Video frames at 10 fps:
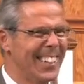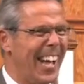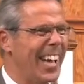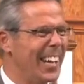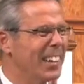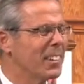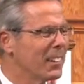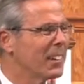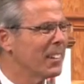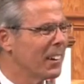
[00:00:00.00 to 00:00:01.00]
hey,
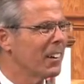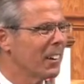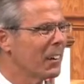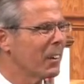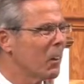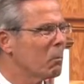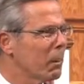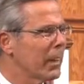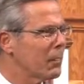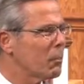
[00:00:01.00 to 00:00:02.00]
your
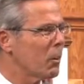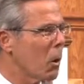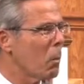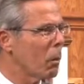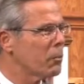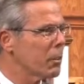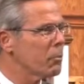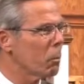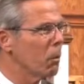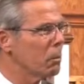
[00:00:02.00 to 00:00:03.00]
kids are normal. Just
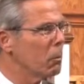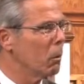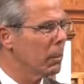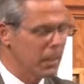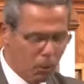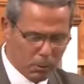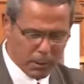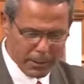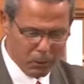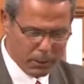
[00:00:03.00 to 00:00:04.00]
we'll, we'll get over
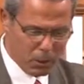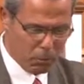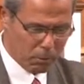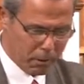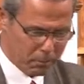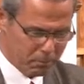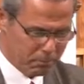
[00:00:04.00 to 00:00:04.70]
it. They'll get over it.